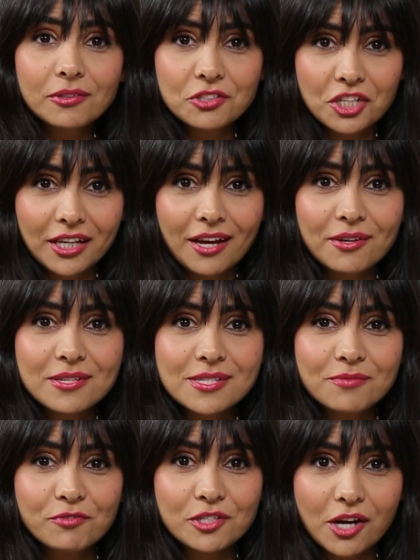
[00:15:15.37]
you can check out
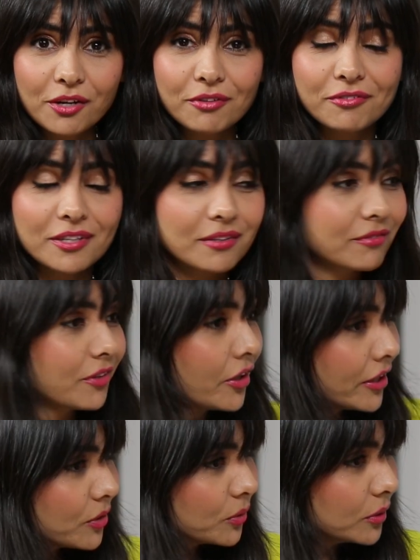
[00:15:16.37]
his photography.
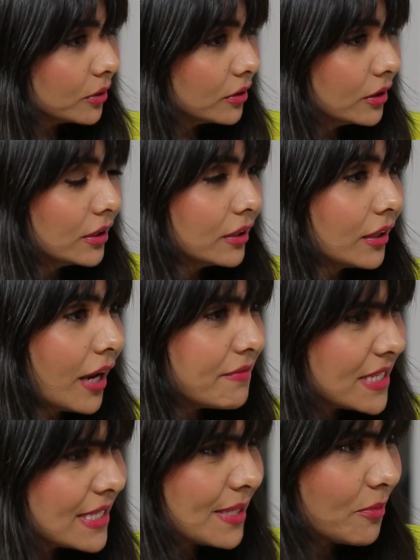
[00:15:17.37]
Very cool.
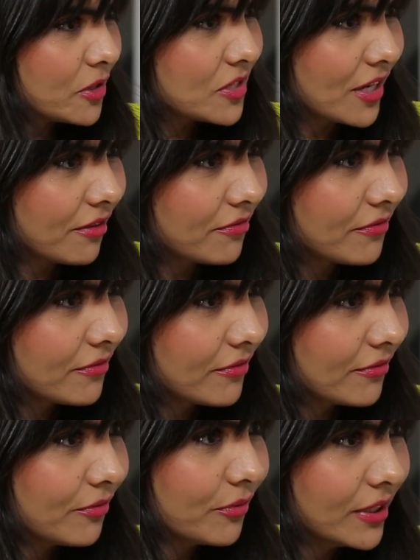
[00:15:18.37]
I've seen some of your stuff.
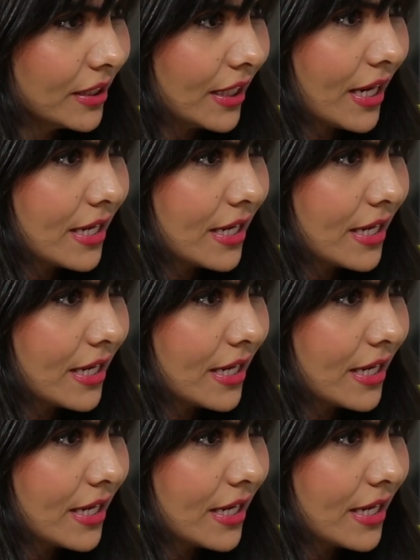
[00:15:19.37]
Really